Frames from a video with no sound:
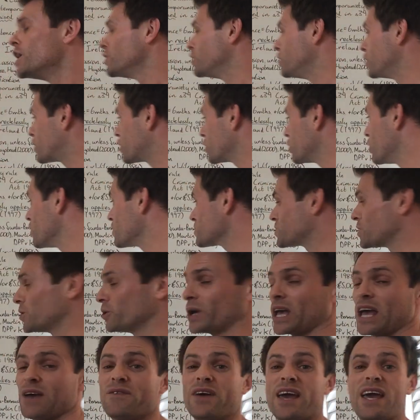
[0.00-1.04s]
You can also
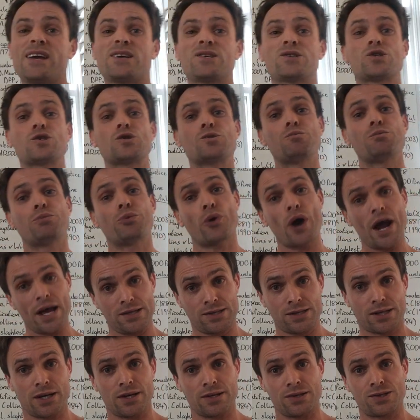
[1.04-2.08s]
give
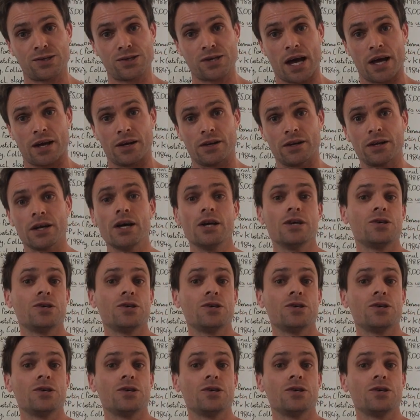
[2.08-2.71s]
express consent.